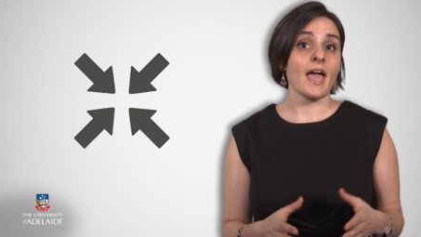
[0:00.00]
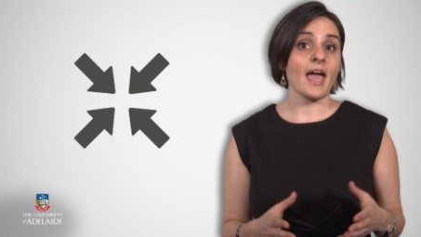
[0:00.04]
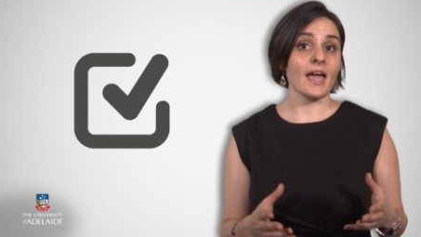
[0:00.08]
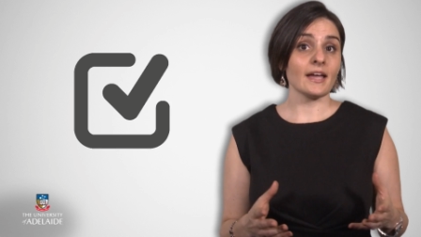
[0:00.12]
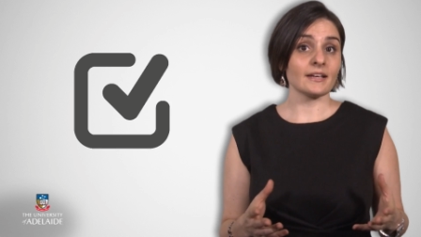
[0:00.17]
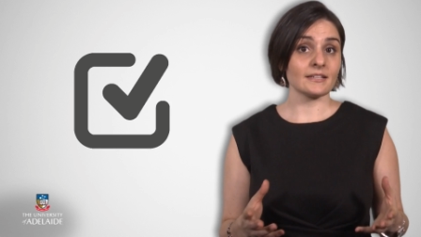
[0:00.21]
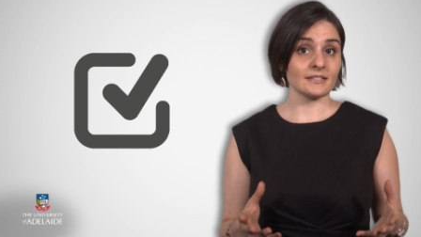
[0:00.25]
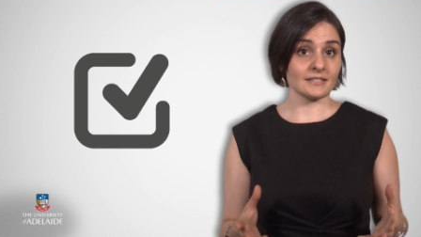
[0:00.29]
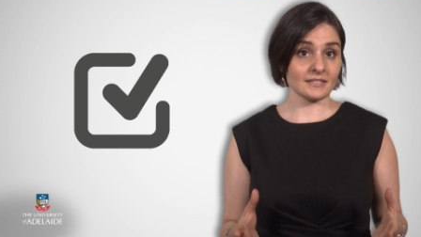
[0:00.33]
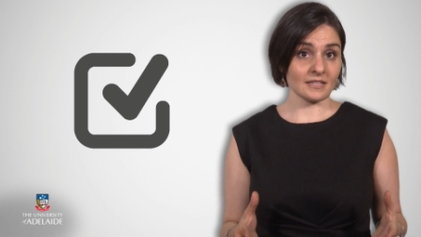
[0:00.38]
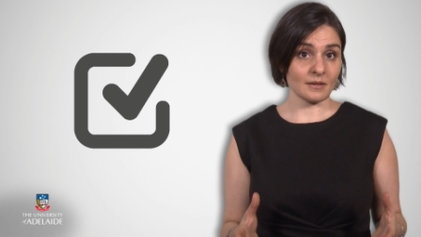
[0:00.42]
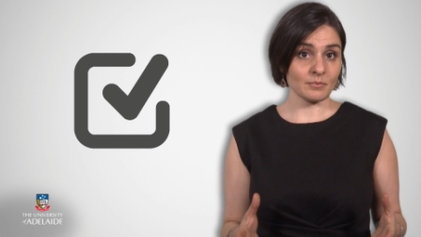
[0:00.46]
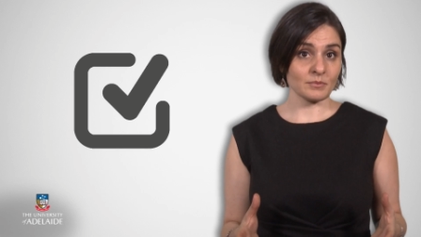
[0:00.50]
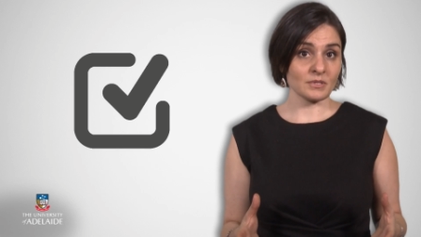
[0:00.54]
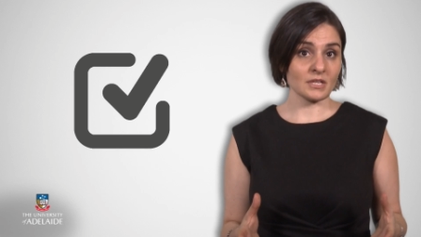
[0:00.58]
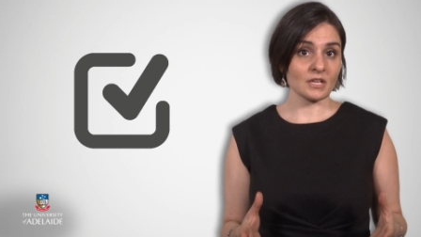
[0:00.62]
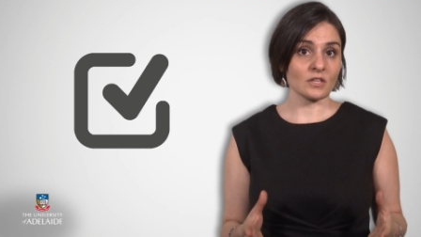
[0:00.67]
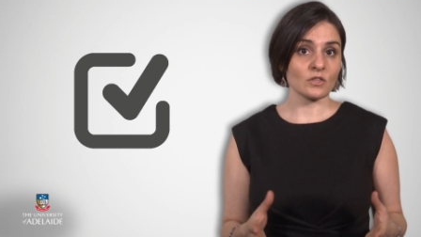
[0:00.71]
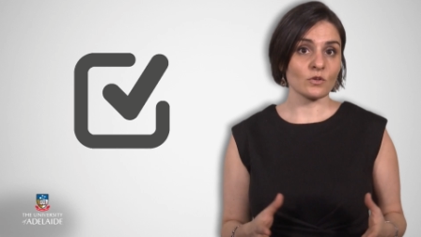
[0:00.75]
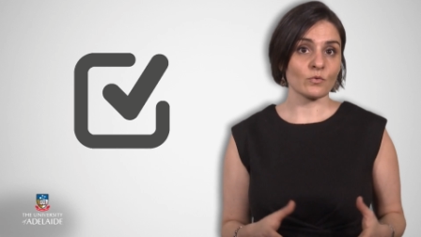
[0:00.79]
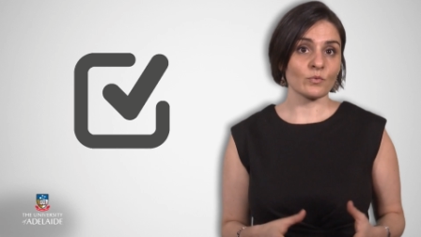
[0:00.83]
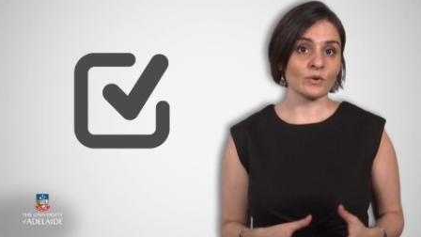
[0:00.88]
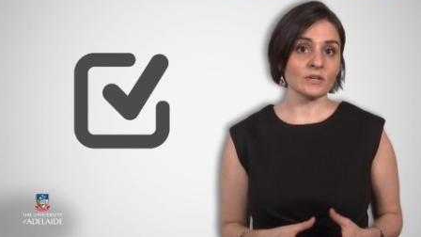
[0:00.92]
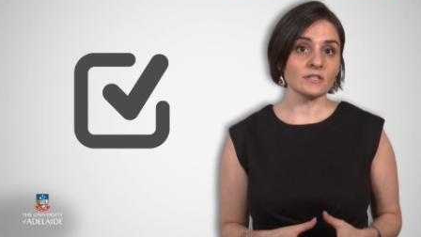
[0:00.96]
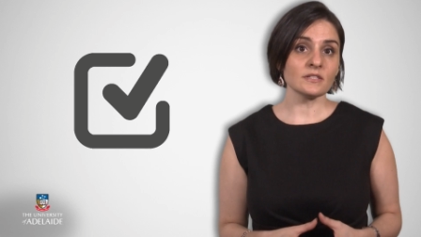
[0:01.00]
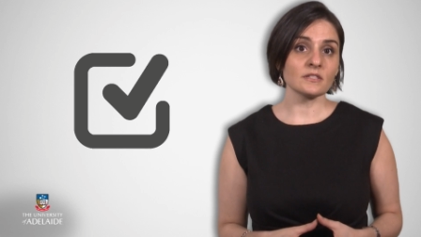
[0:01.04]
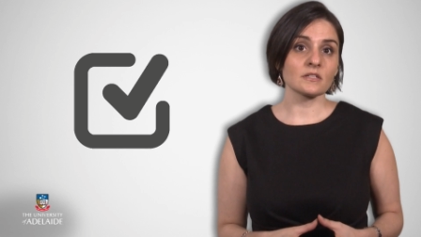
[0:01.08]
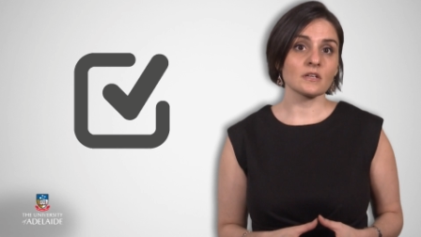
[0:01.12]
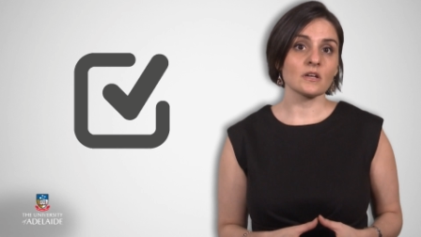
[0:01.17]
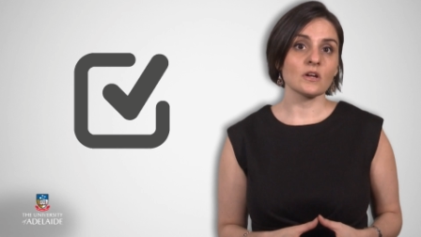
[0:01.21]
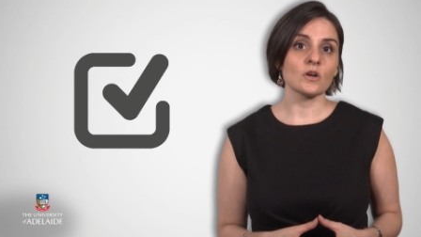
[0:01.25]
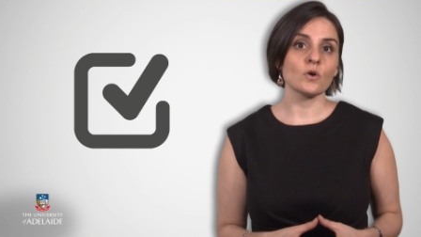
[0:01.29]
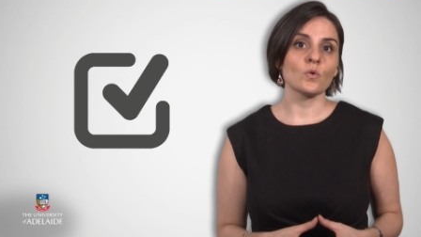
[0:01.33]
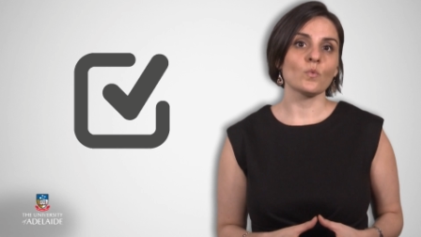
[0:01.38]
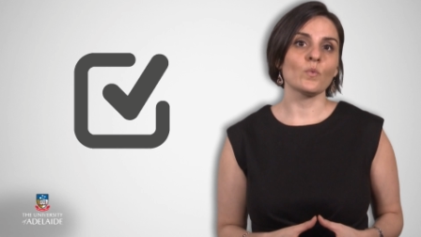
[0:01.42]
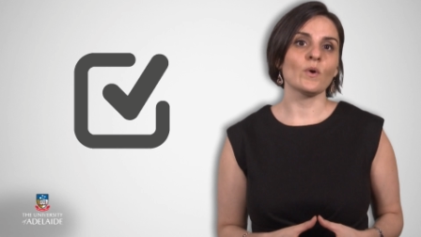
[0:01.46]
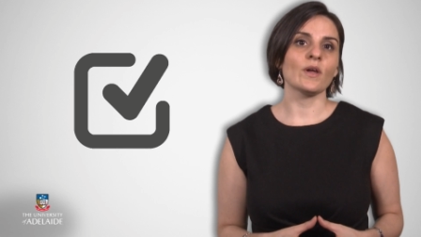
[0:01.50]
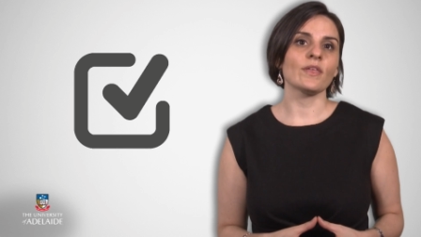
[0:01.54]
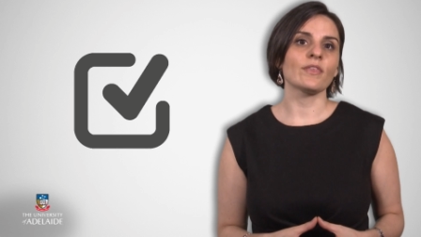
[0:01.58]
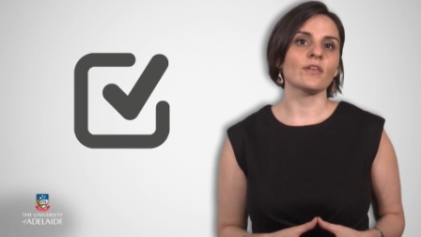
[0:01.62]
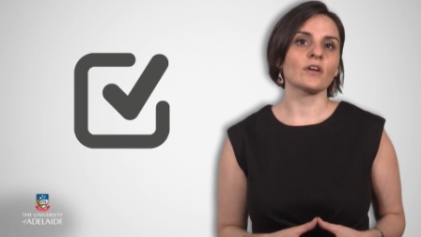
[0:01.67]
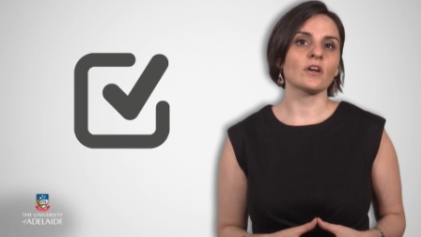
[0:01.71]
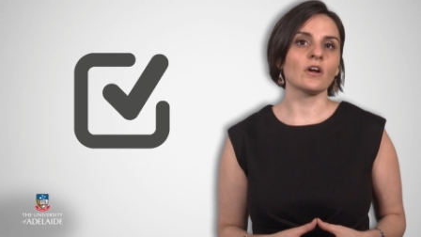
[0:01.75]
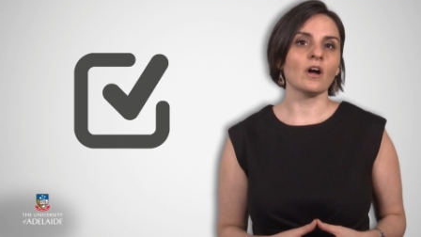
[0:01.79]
accepting the risk, where the